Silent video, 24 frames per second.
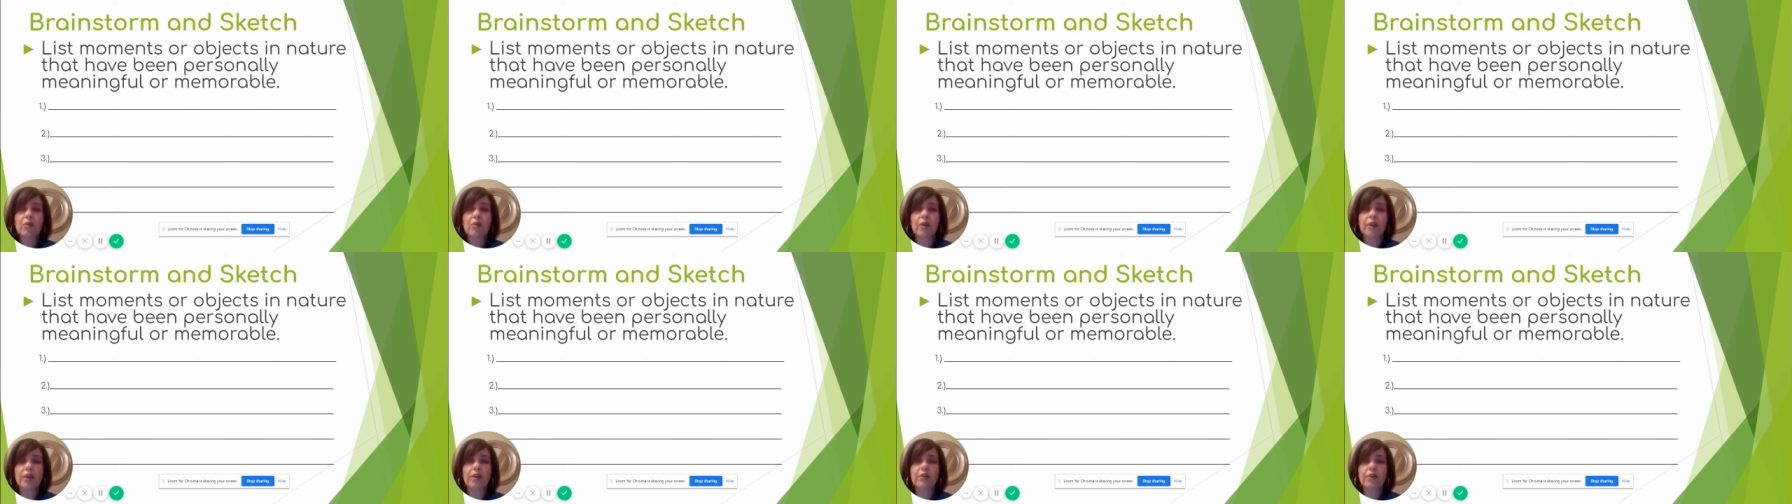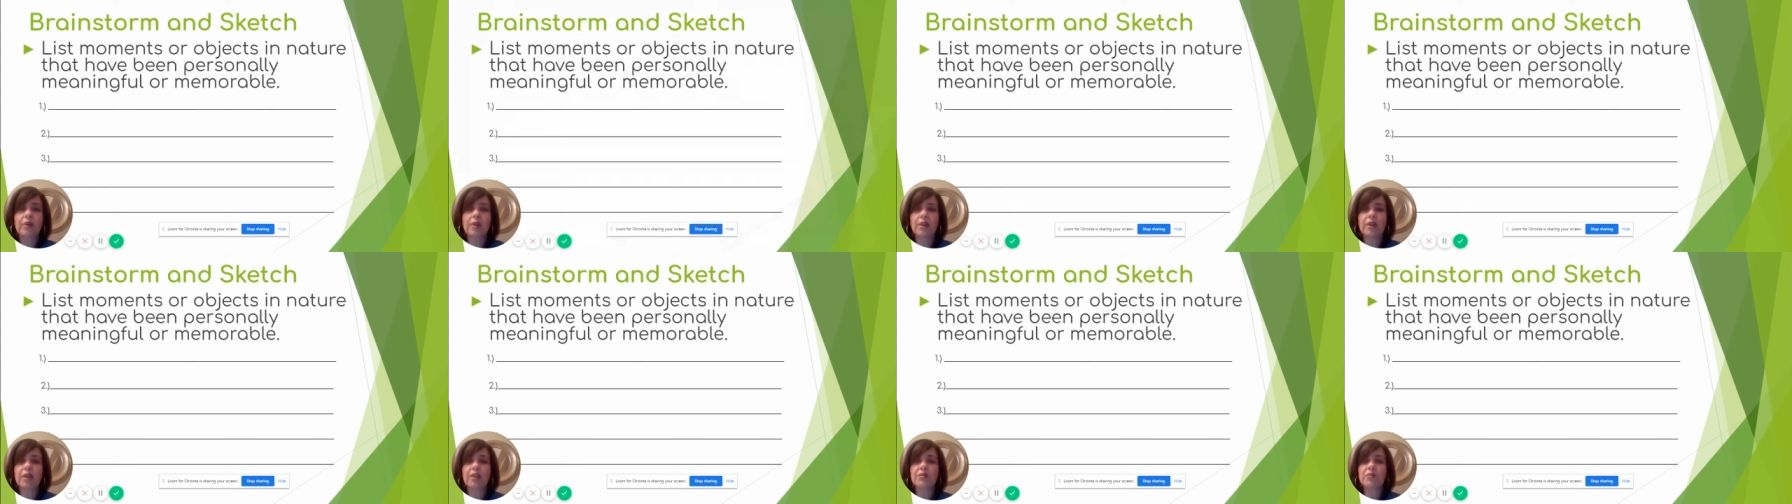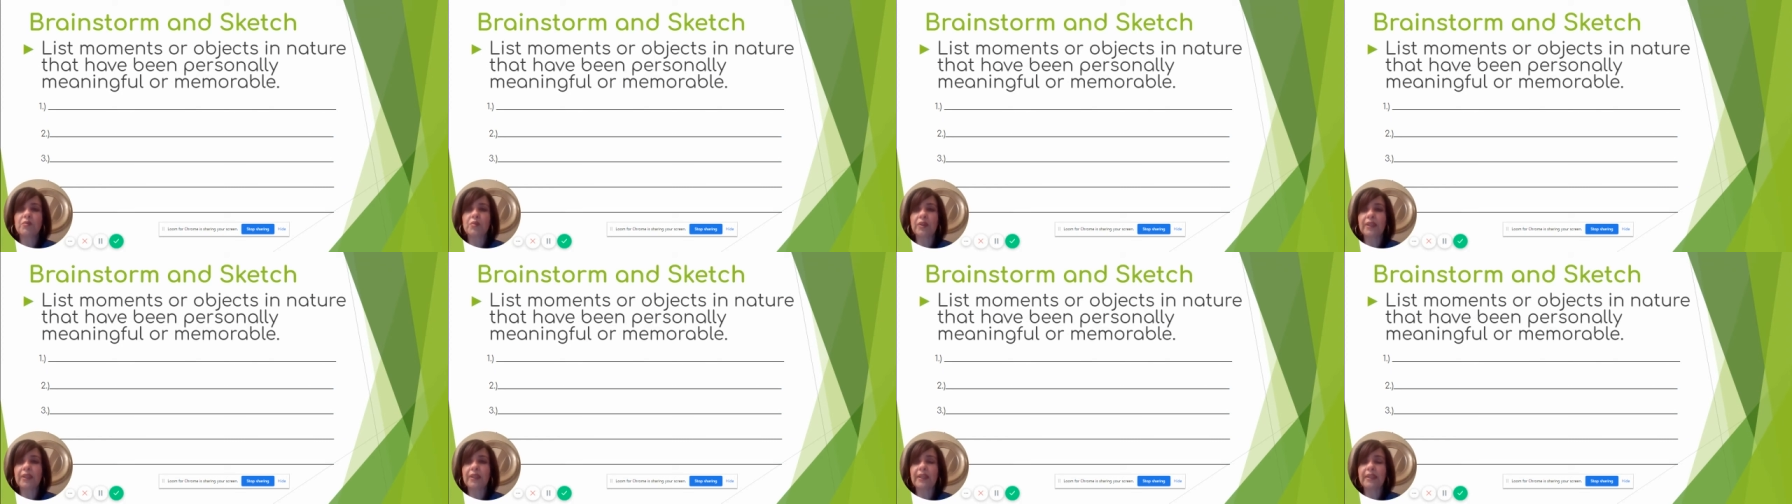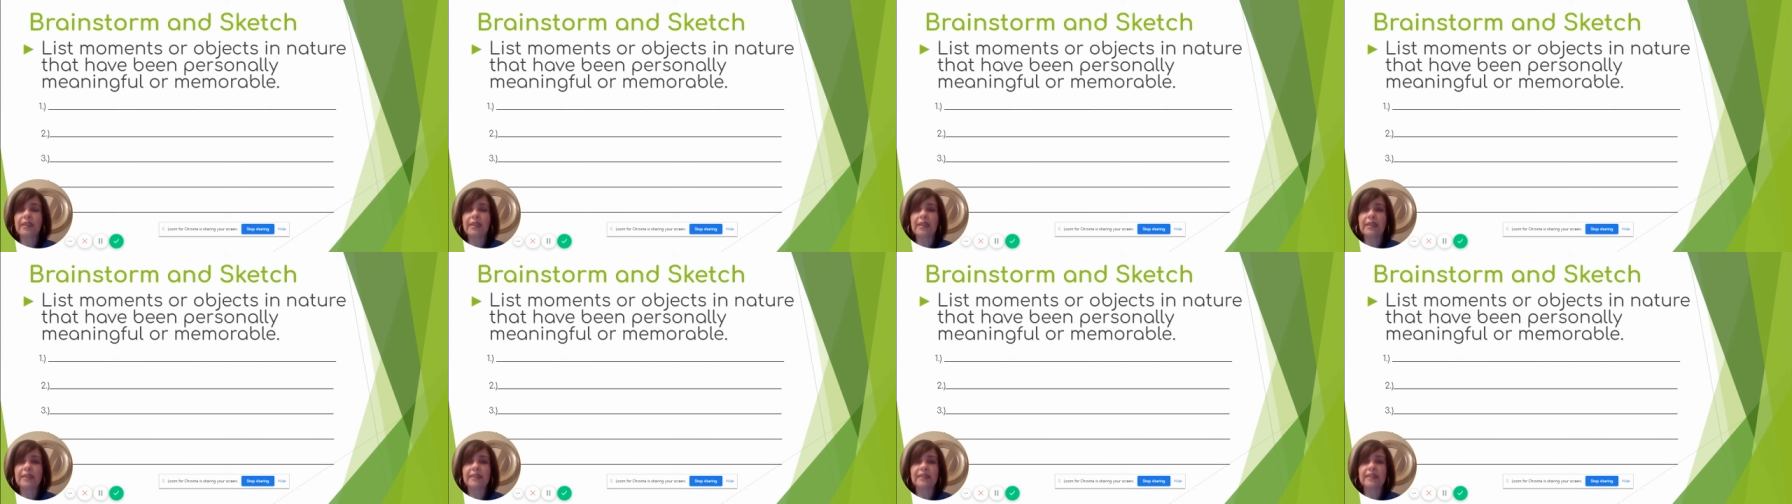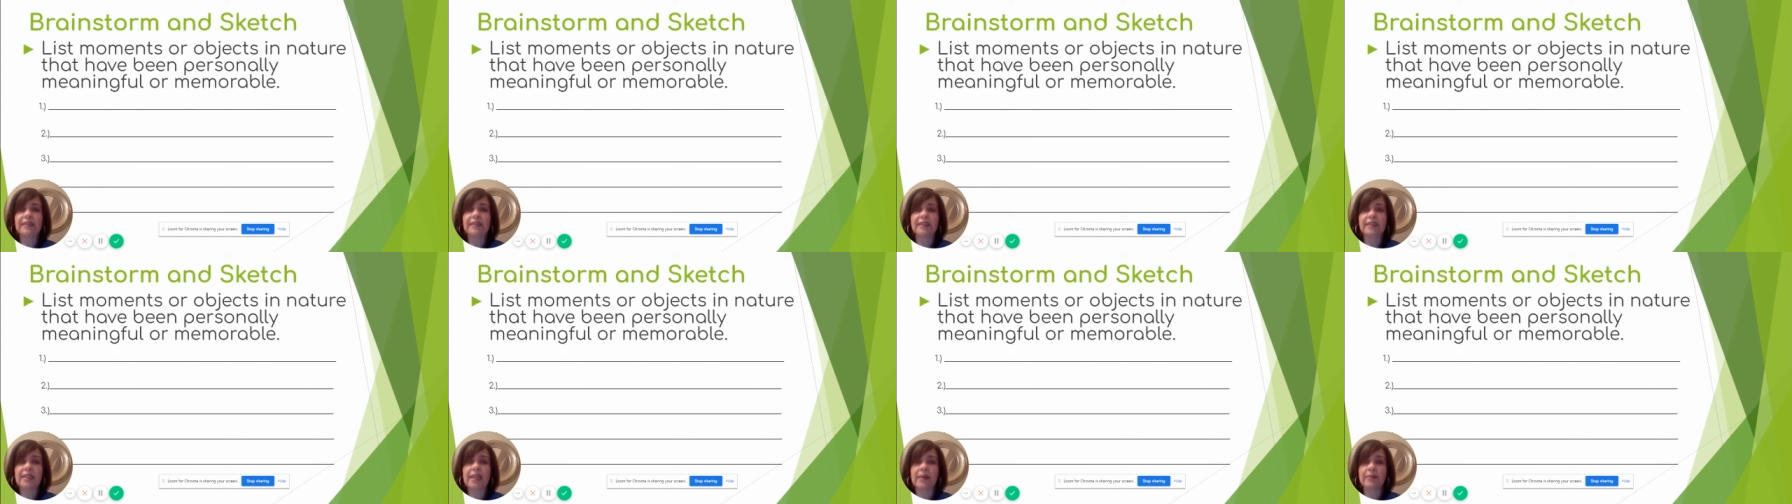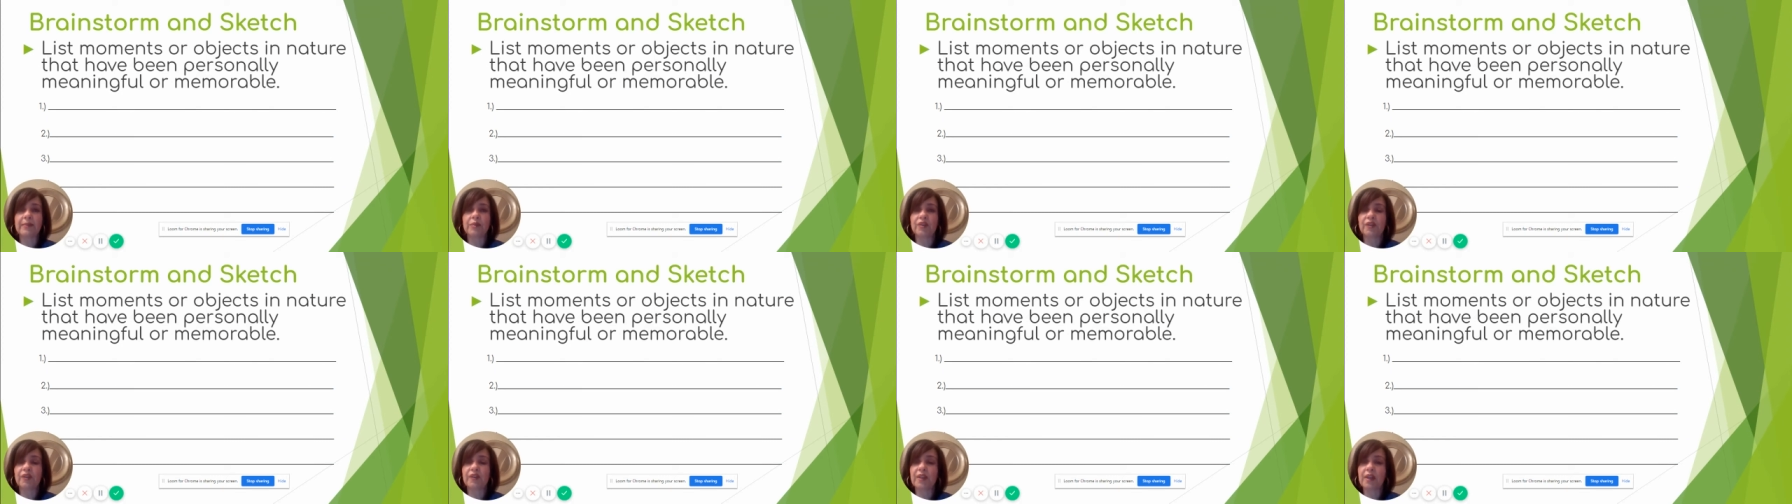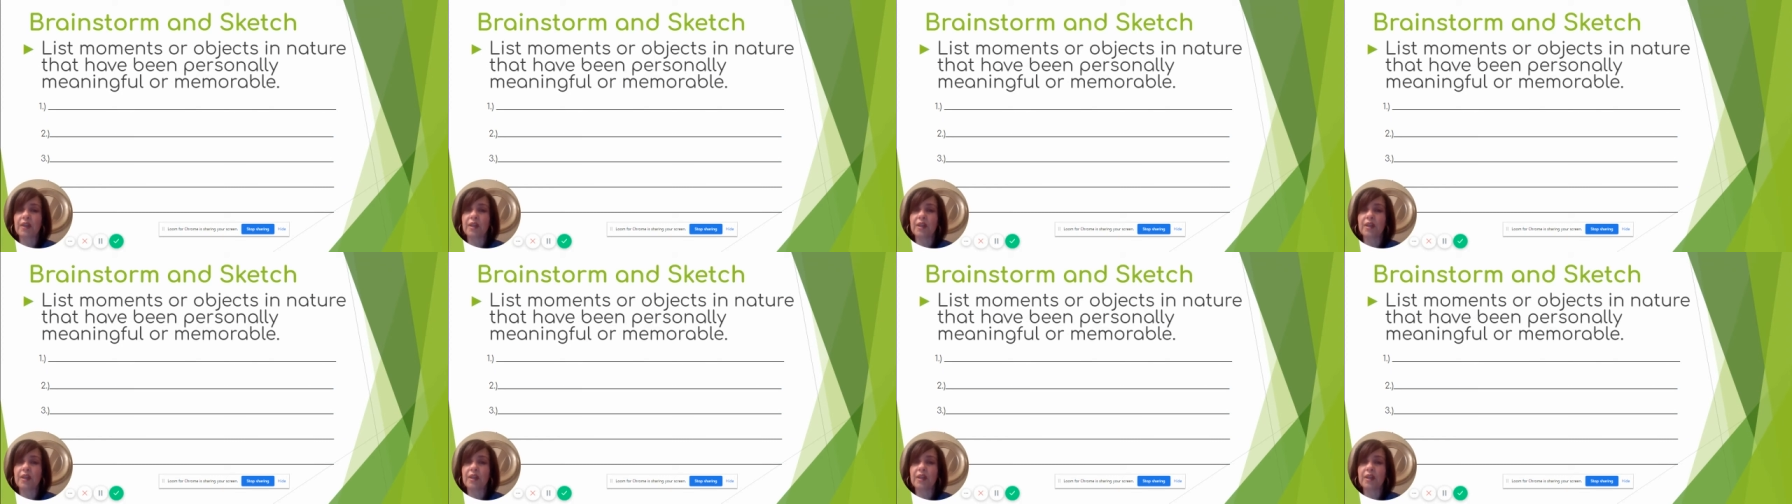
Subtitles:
or you could complete this step just